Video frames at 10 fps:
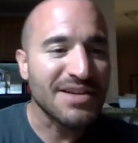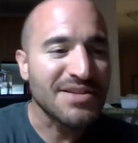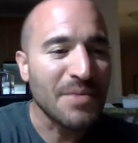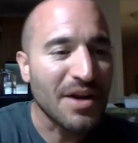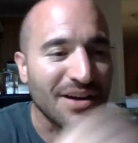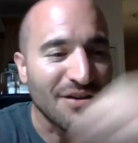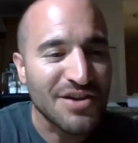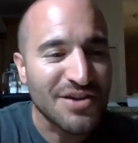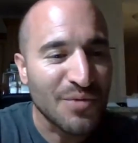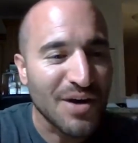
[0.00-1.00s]
Yes, I'm not going to
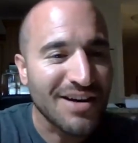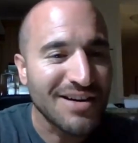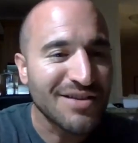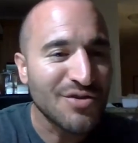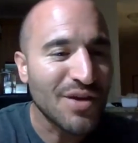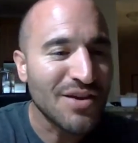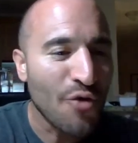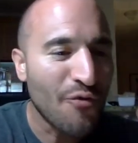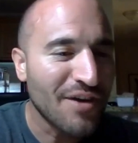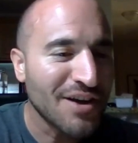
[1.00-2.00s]
let you. We're not going to do that.
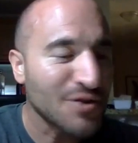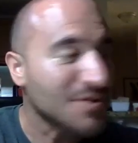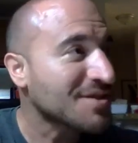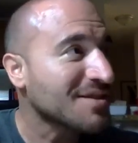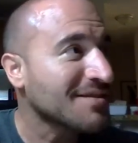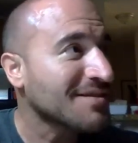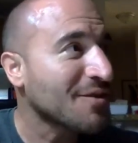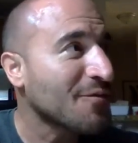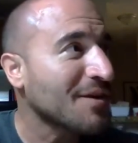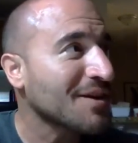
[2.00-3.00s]
No fingers.
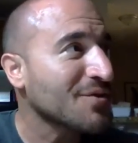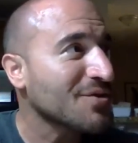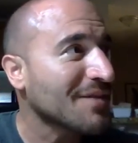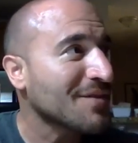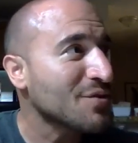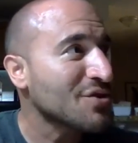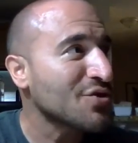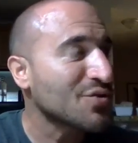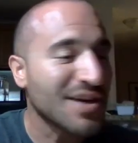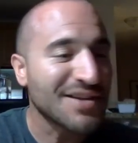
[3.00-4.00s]
No fingers. Yeah. You have to
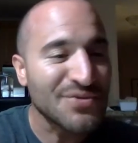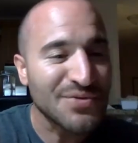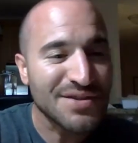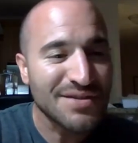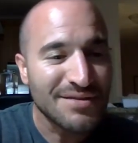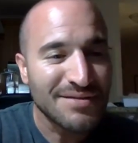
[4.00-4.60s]
use utensils.